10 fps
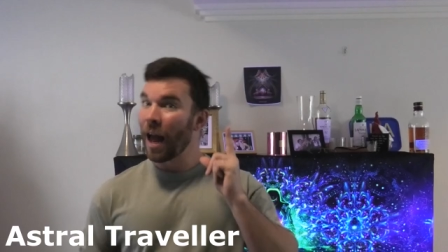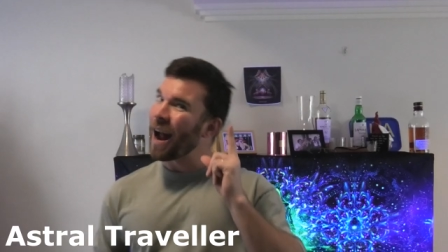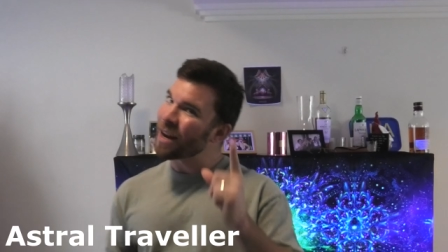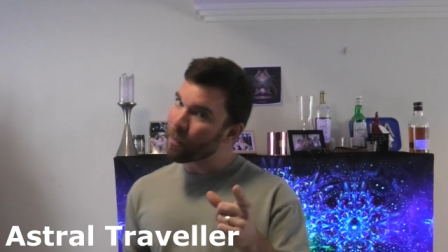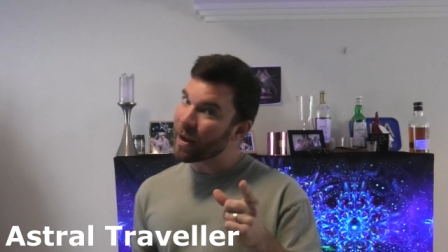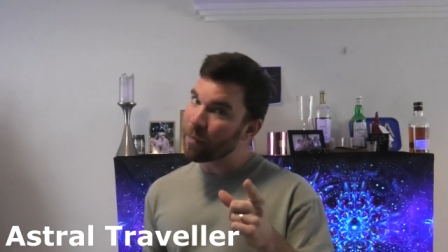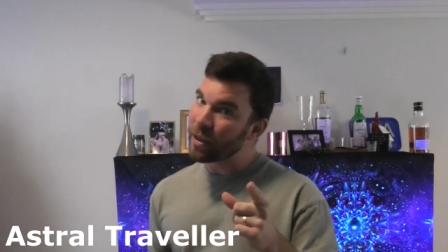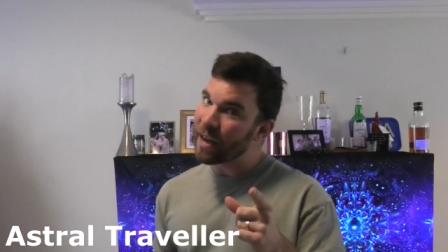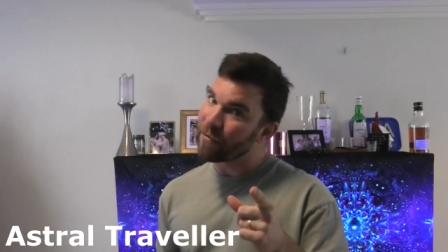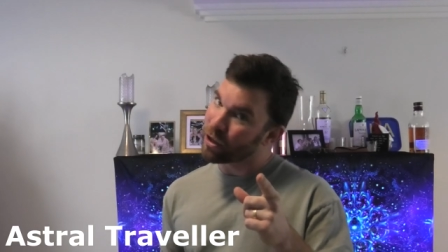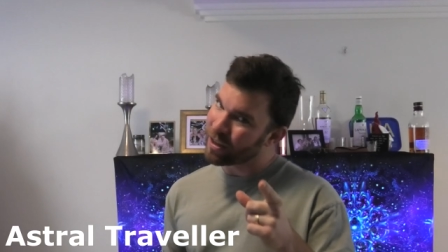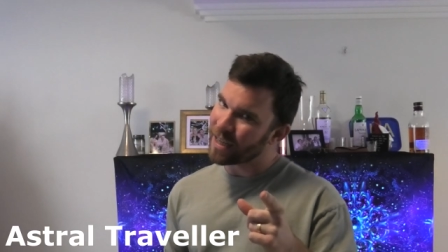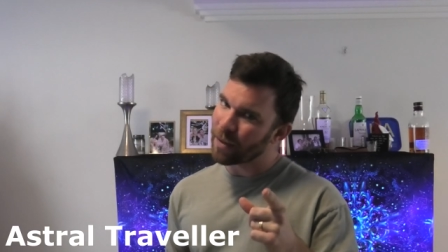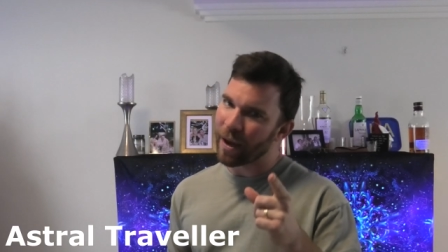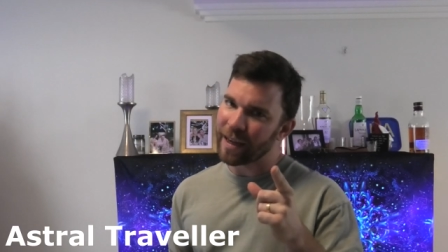and you better believe those
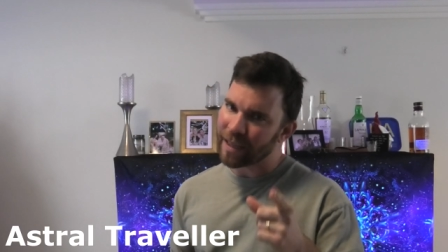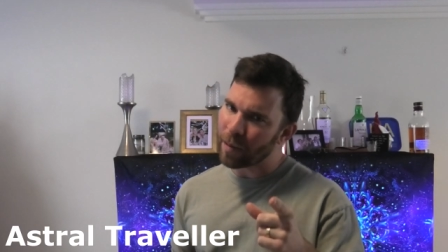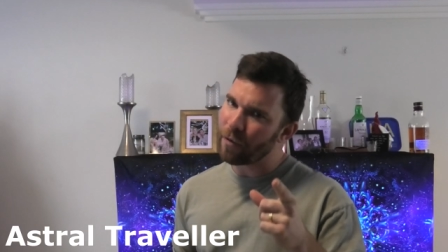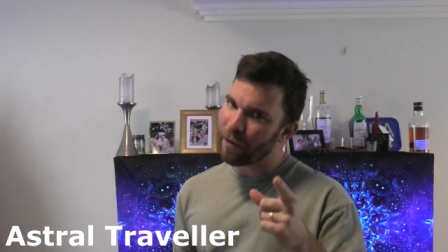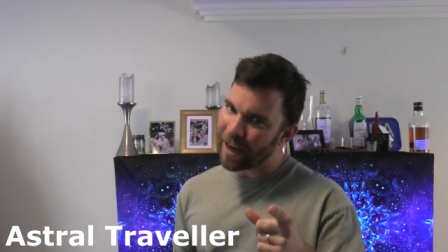guys are paying double for